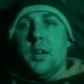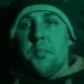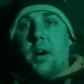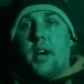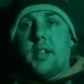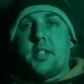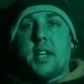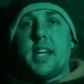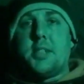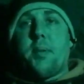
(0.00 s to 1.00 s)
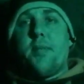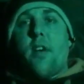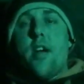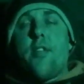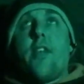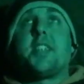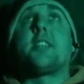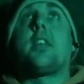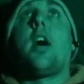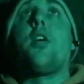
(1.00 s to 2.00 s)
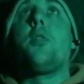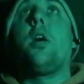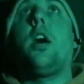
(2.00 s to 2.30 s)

But today's been very, very slow.